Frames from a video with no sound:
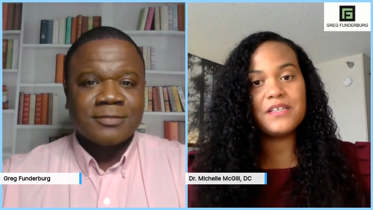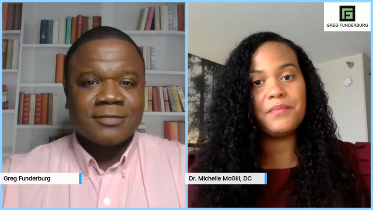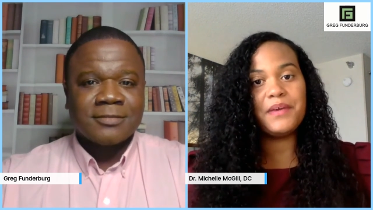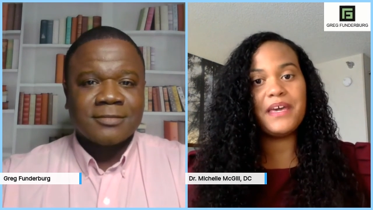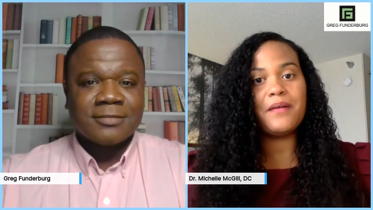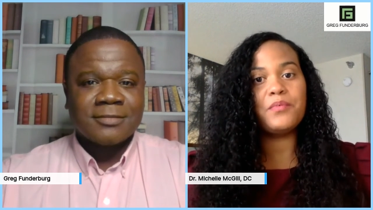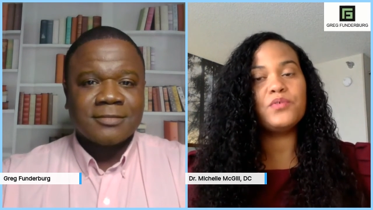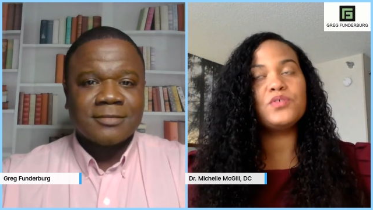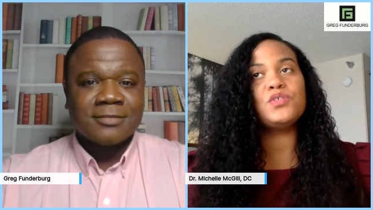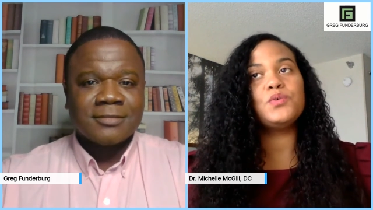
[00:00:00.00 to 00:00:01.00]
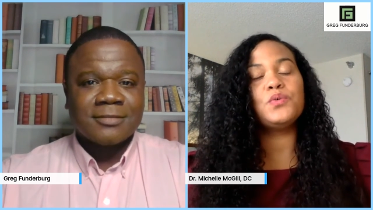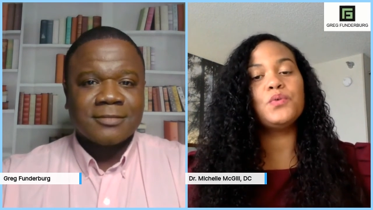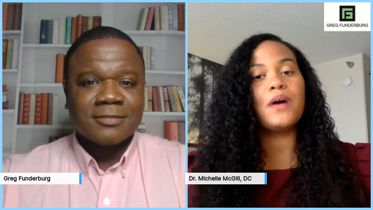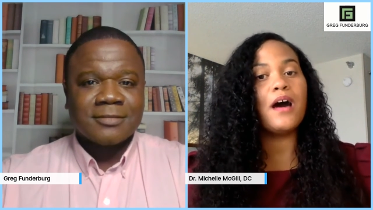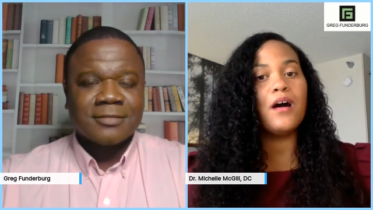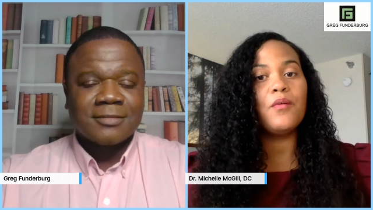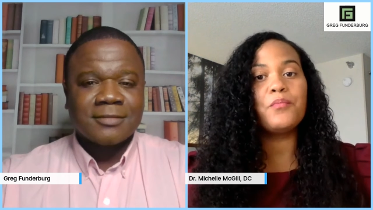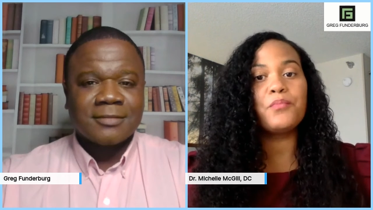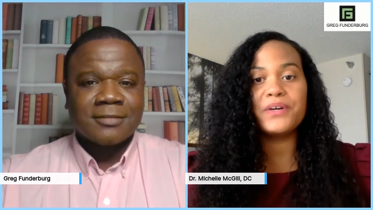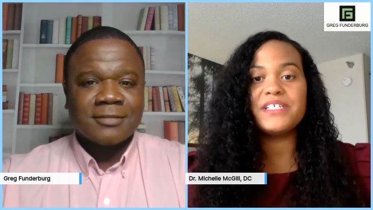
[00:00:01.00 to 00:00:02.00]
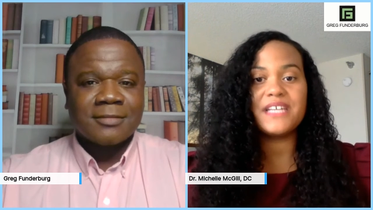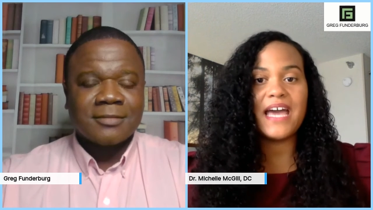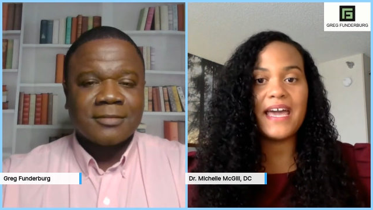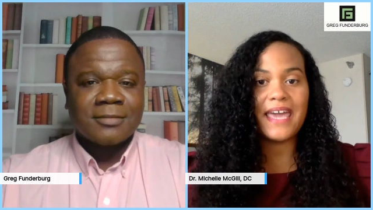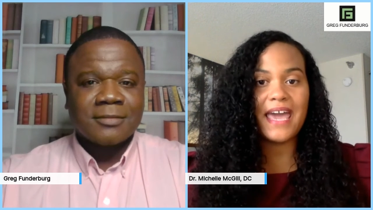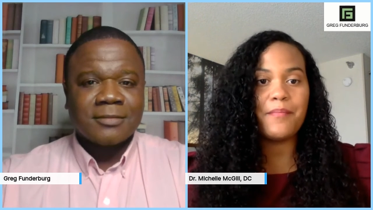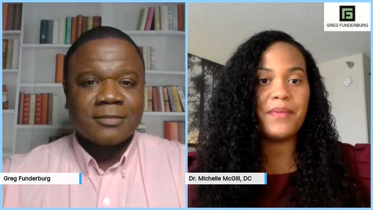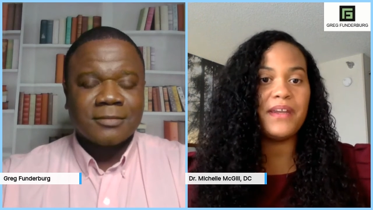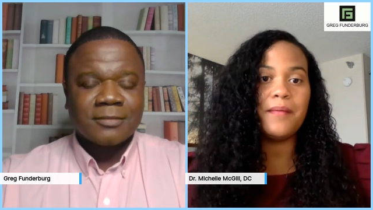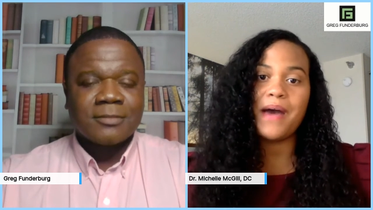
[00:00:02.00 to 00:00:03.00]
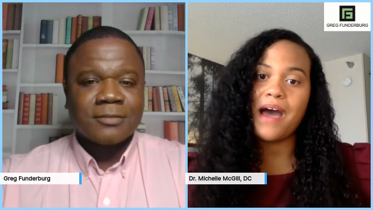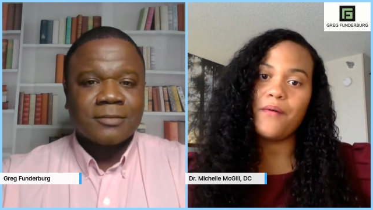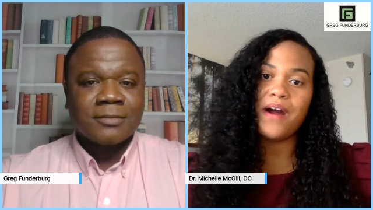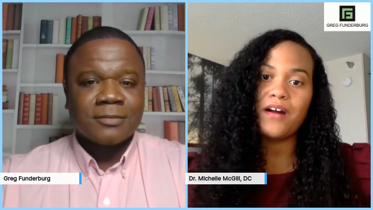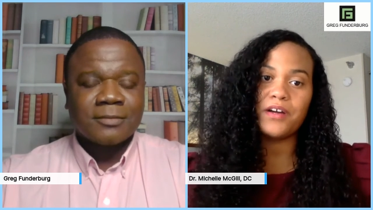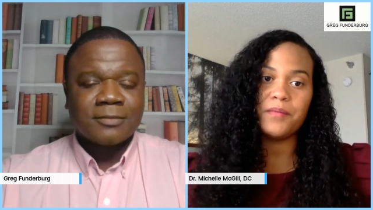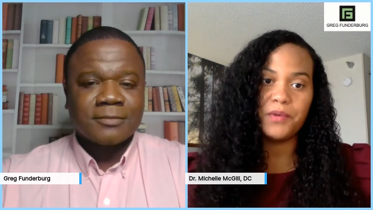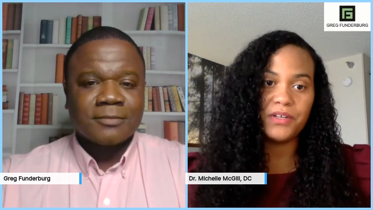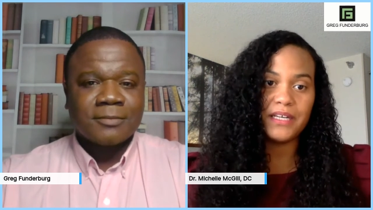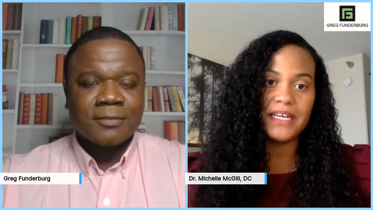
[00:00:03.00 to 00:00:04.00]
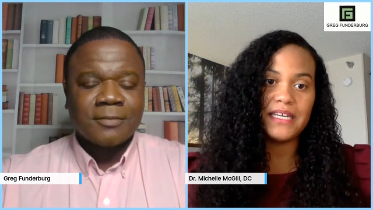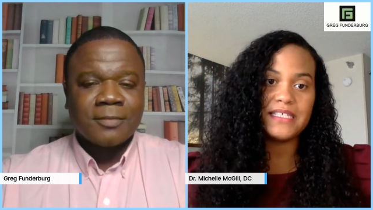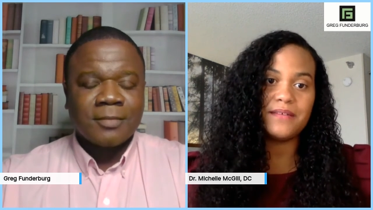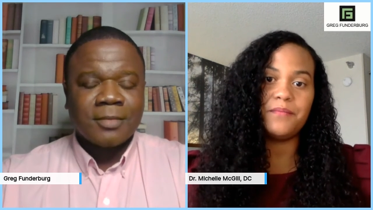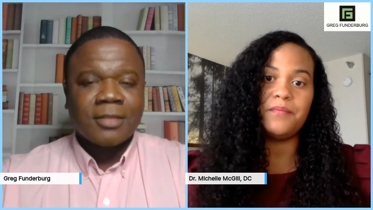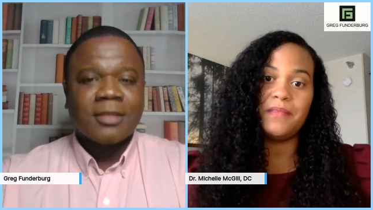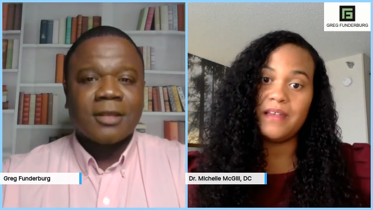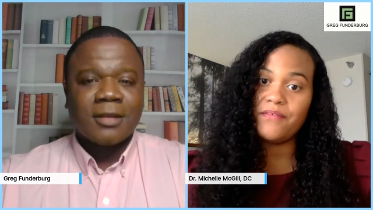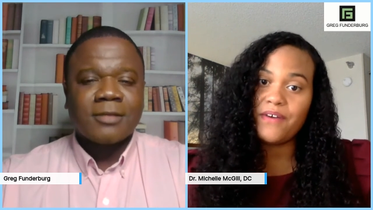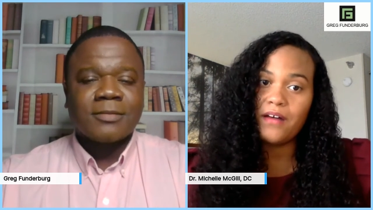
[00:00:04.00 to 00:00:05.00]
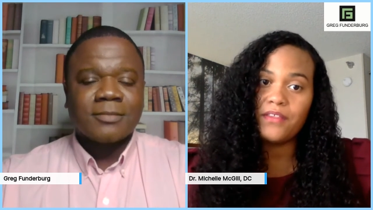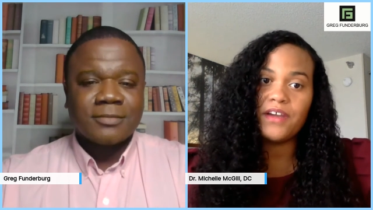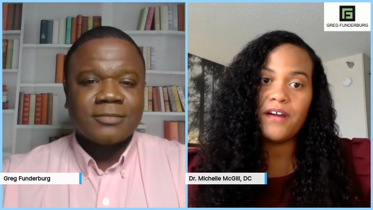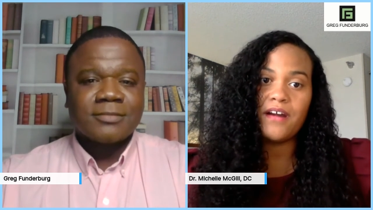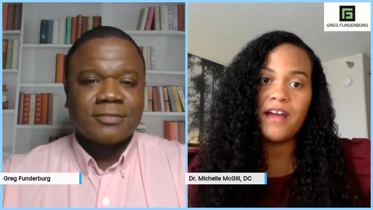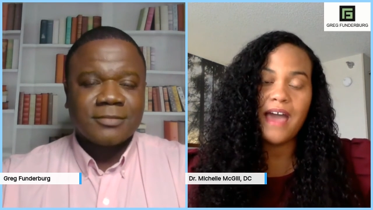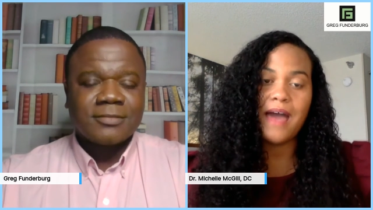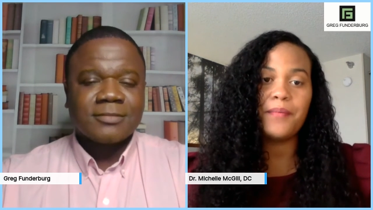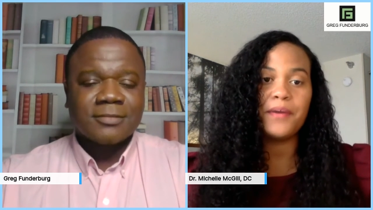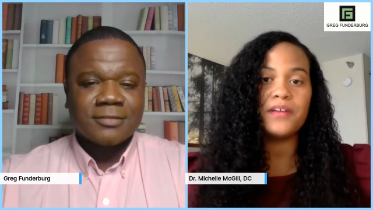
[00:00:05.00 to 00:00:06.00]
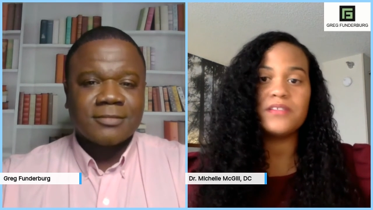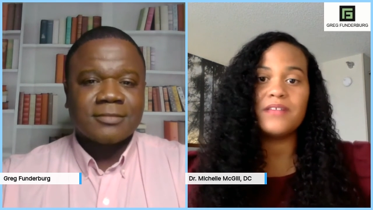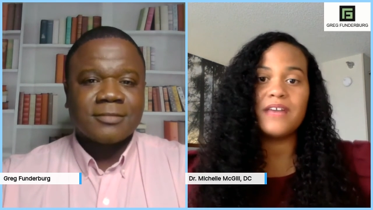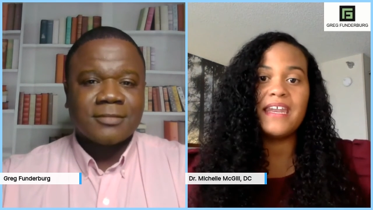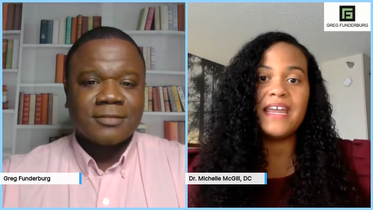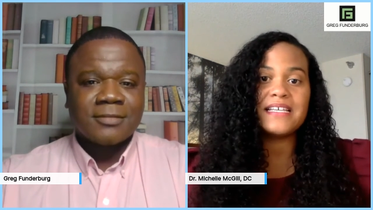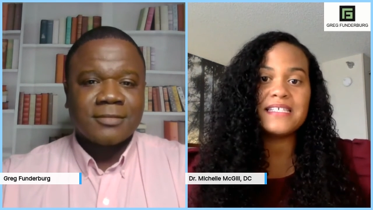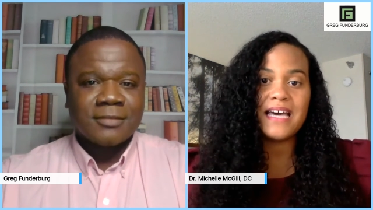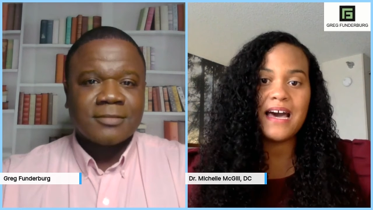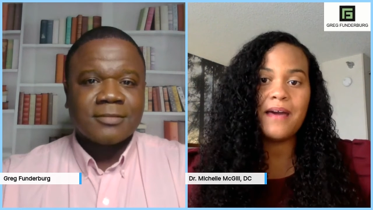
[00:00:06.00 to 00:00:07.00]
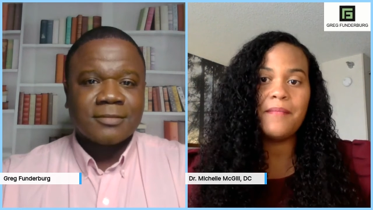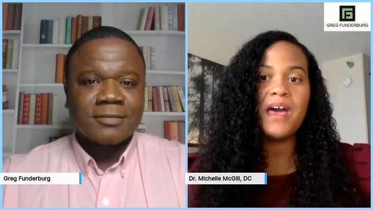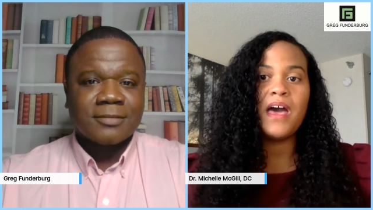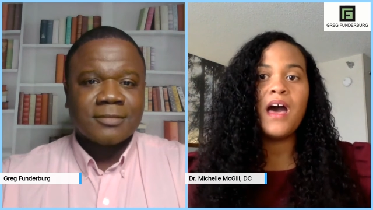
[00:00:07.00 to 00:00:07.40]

Speaker 1: to be able to help bridge that gap and empower our community to live healthier and happier so that next time